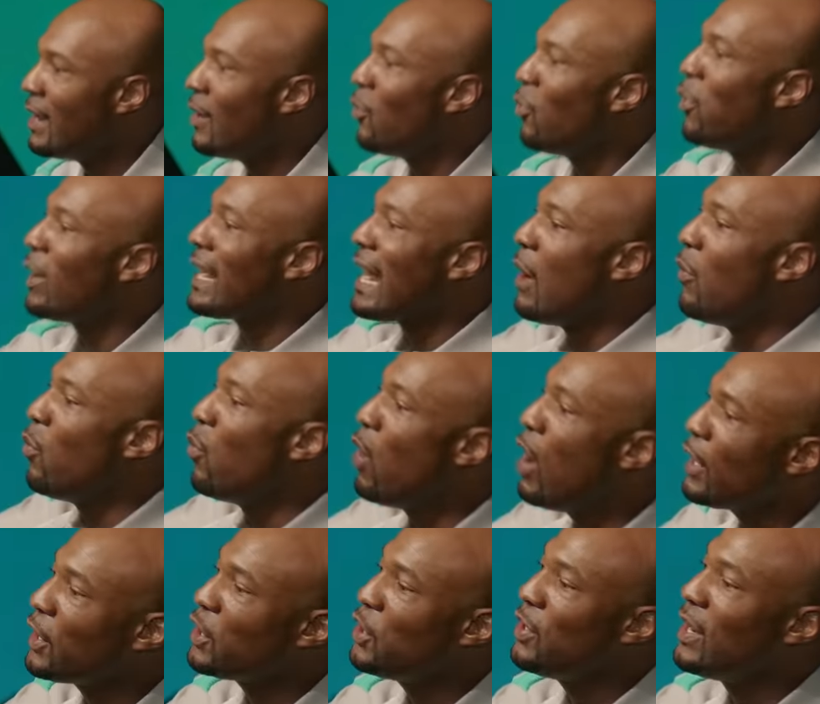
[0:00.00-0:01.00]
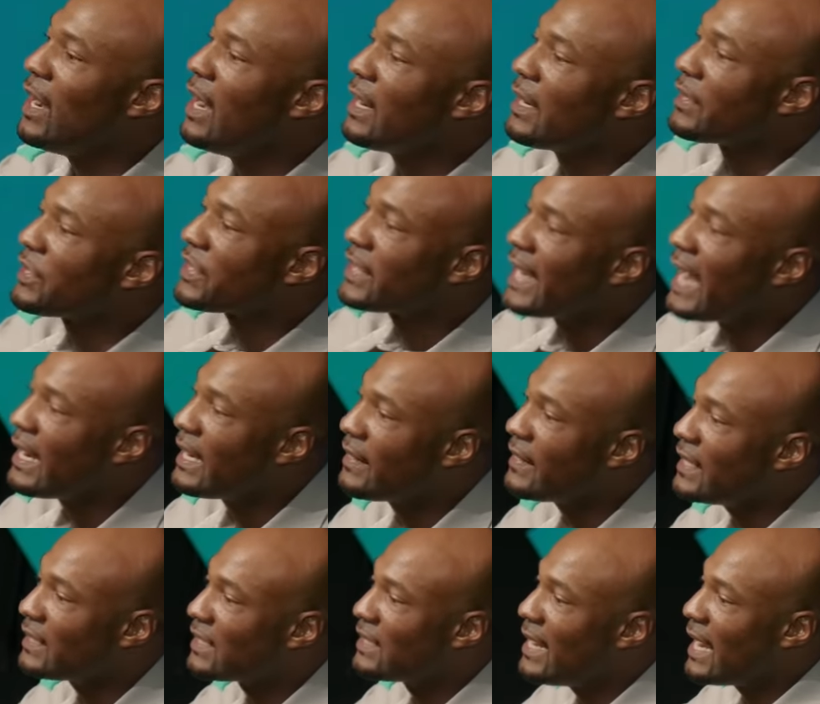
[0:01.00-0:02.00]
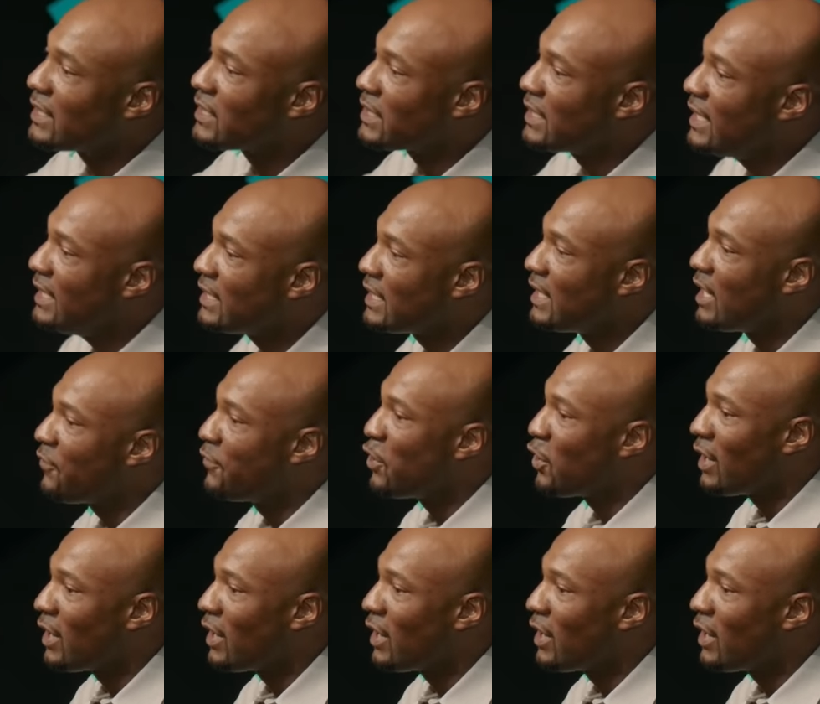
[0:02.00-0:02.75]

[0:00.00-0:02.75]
What I want you to understand in this next season of your